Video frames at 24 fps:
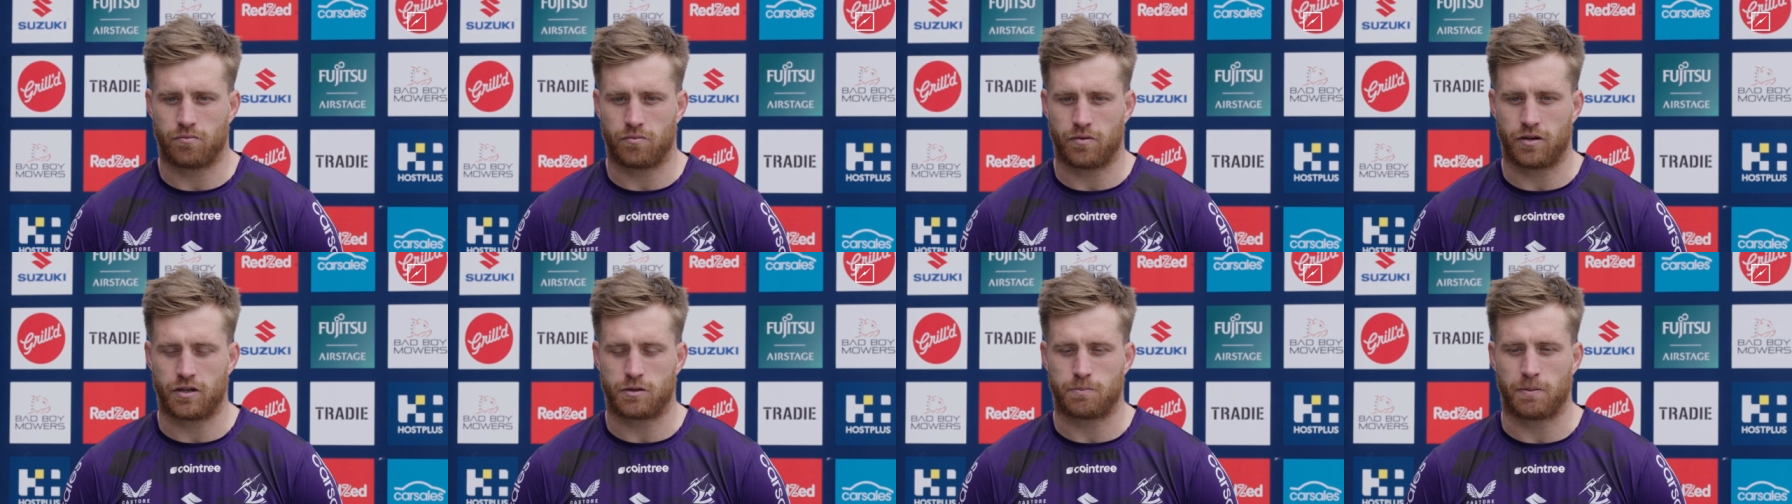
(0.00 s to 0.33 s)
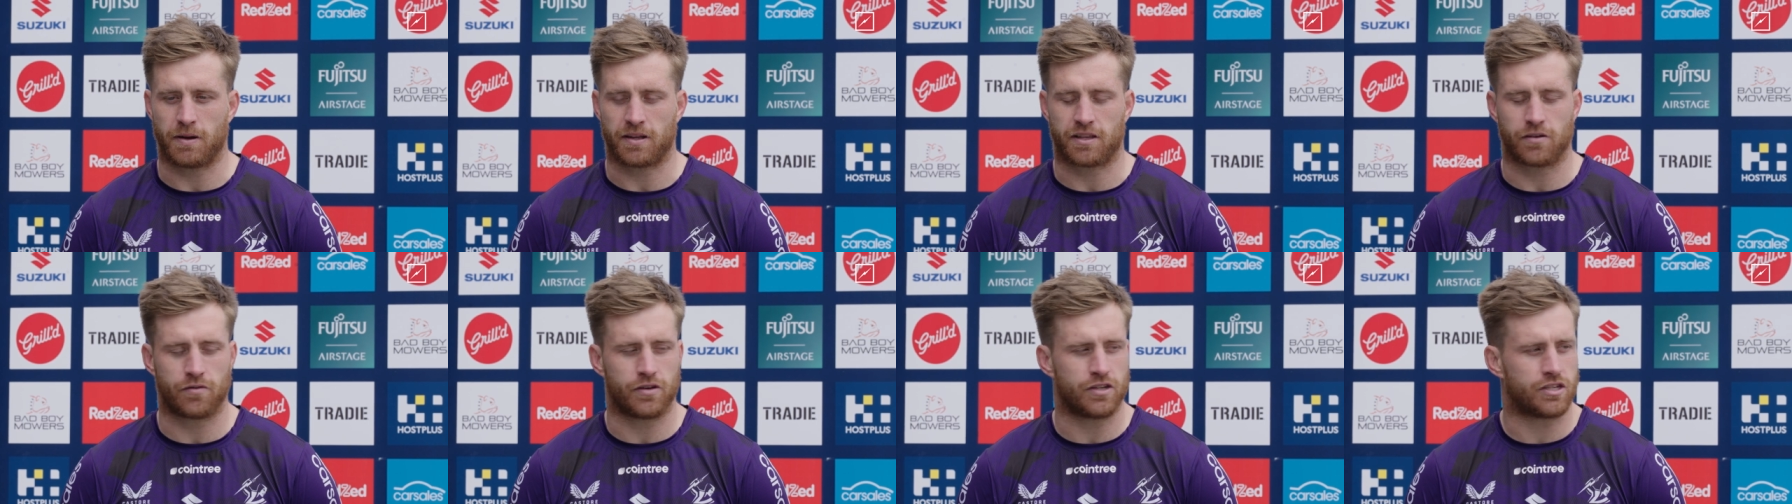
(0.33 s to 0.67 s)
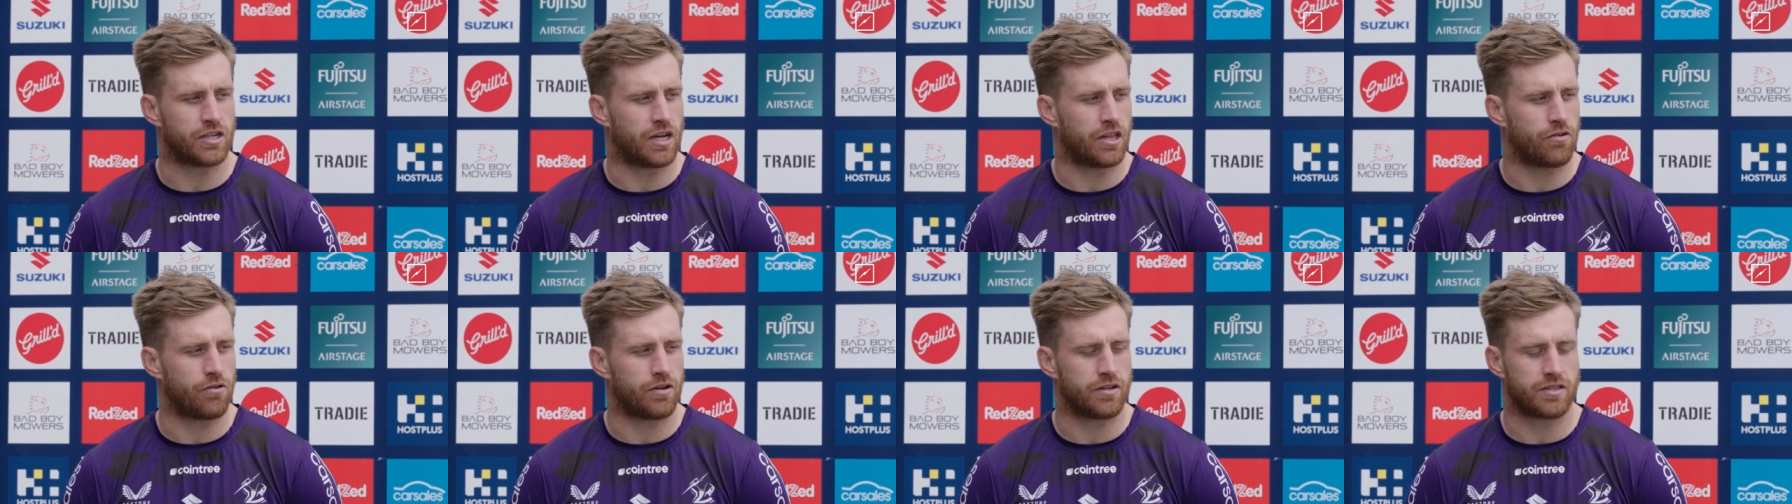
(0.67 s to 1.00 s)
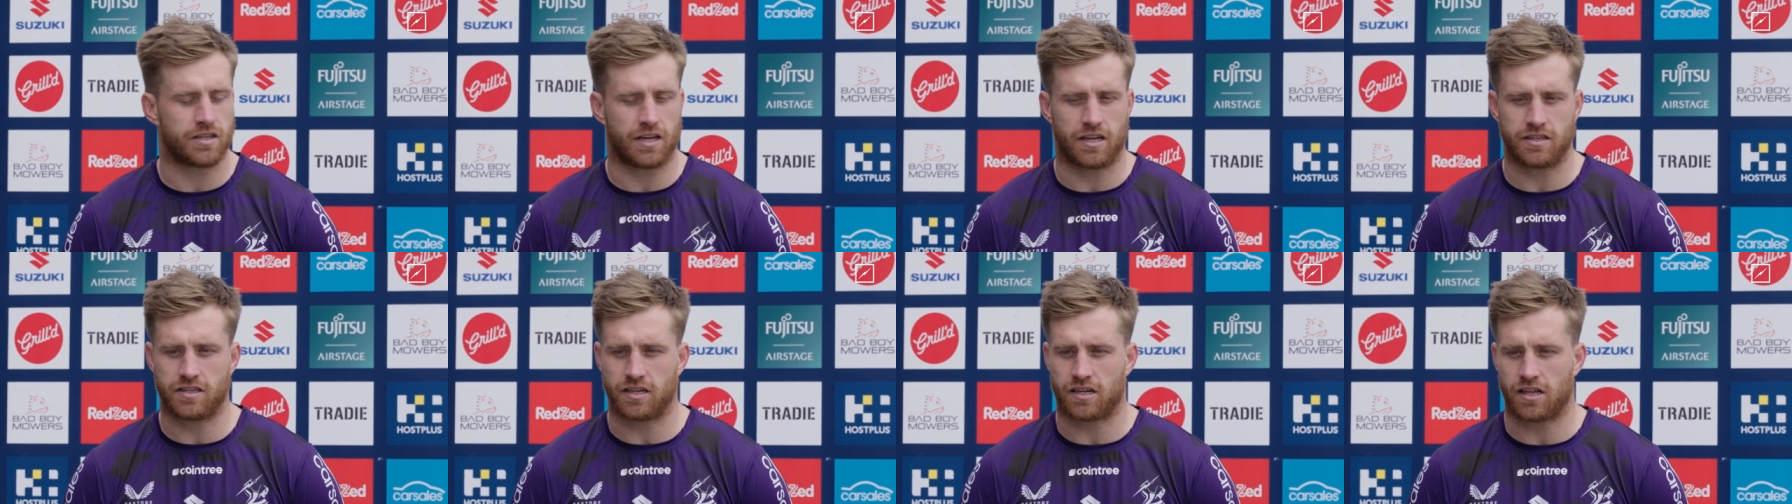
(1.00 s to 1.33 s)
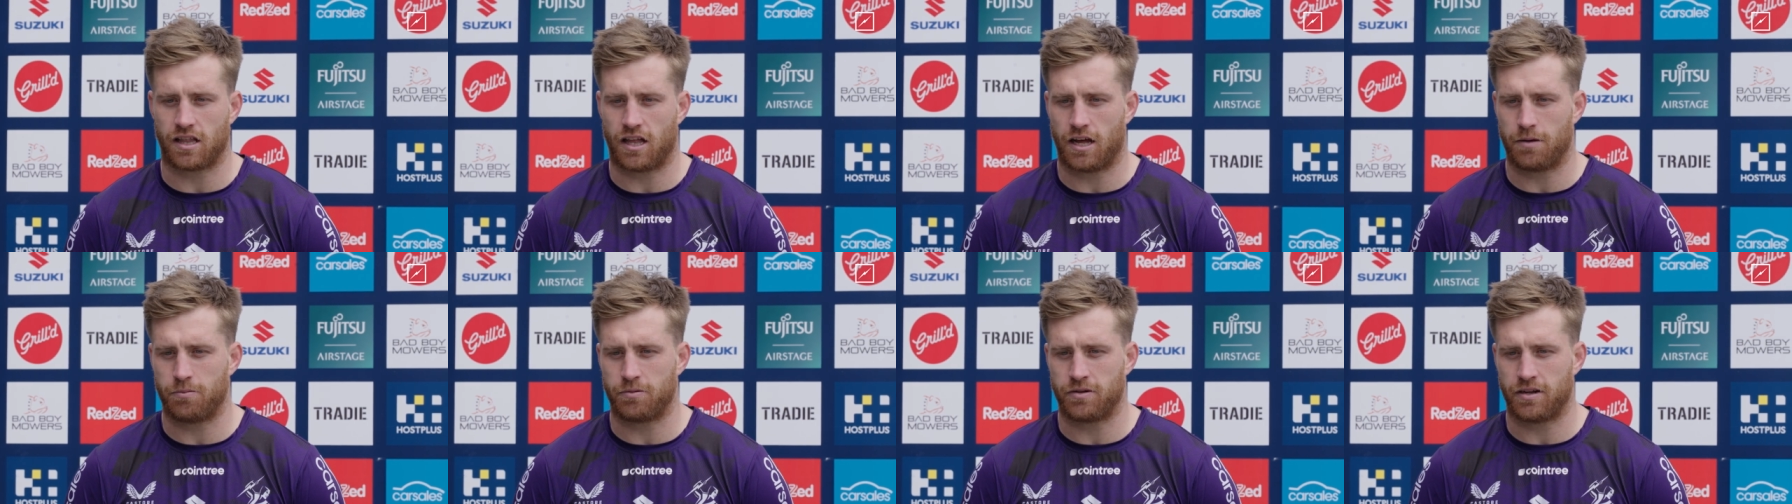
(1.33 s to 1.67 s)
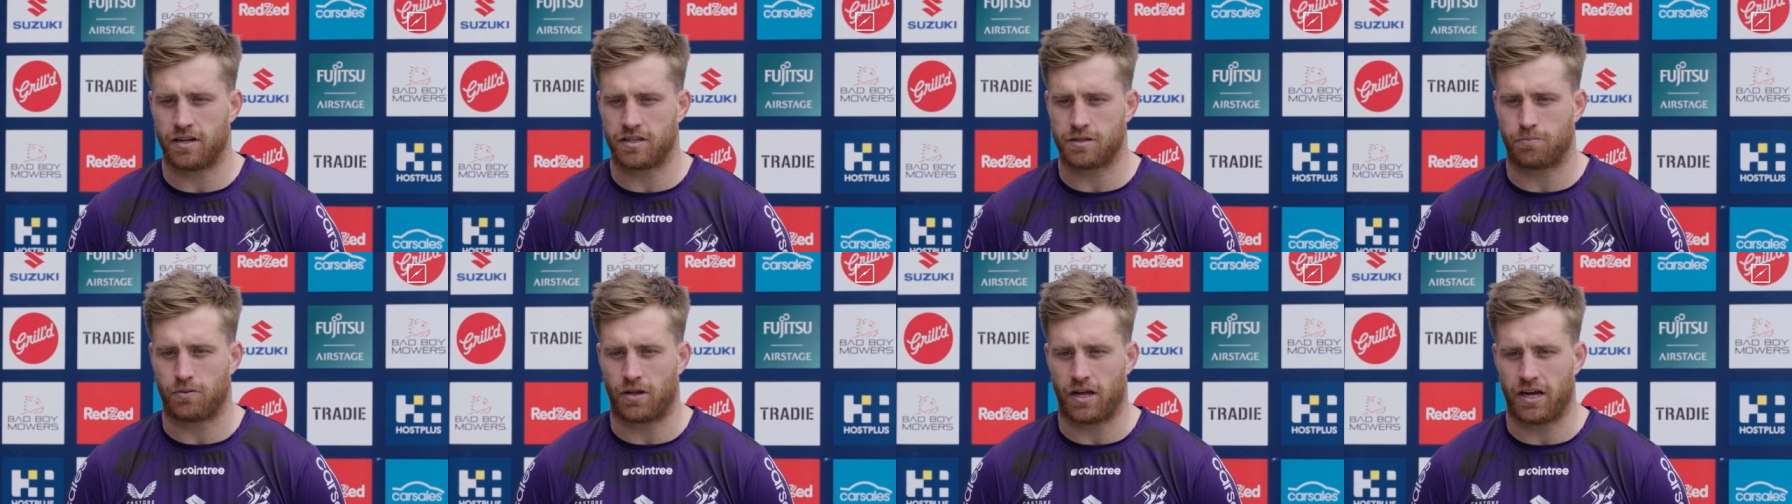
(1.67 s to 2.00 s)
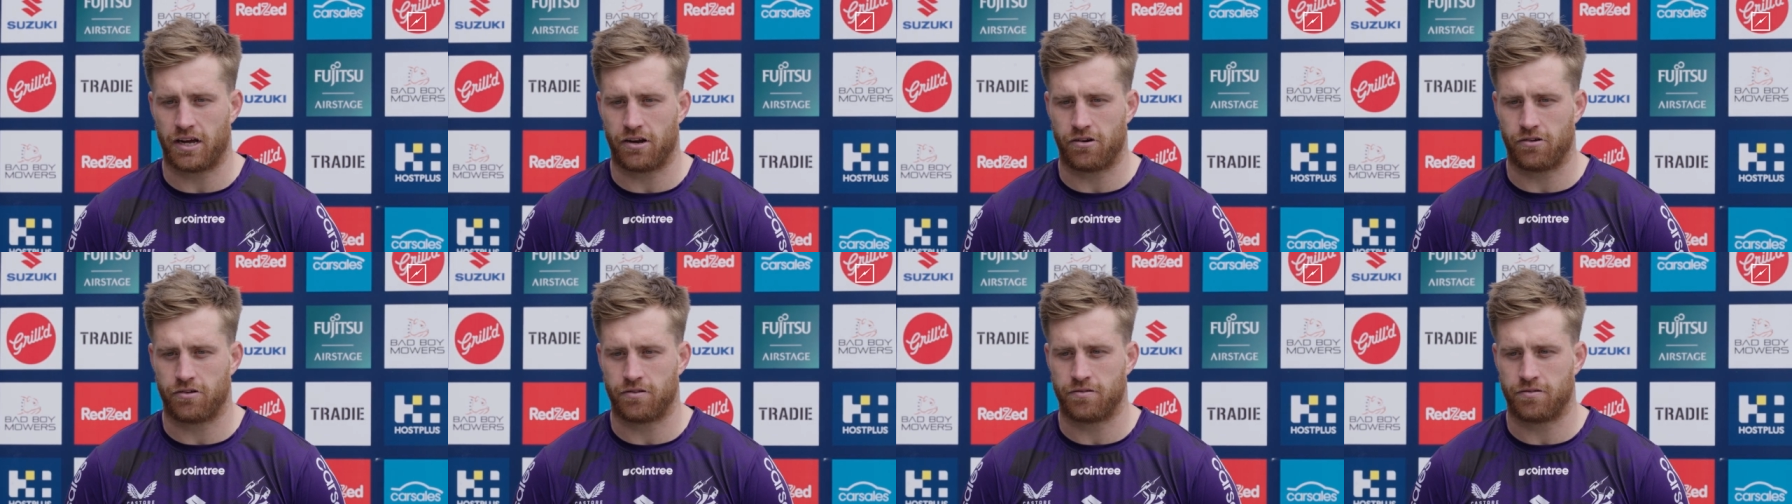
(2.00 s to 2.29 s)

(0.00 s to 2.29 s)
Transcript: expect of each other as a club and as a player.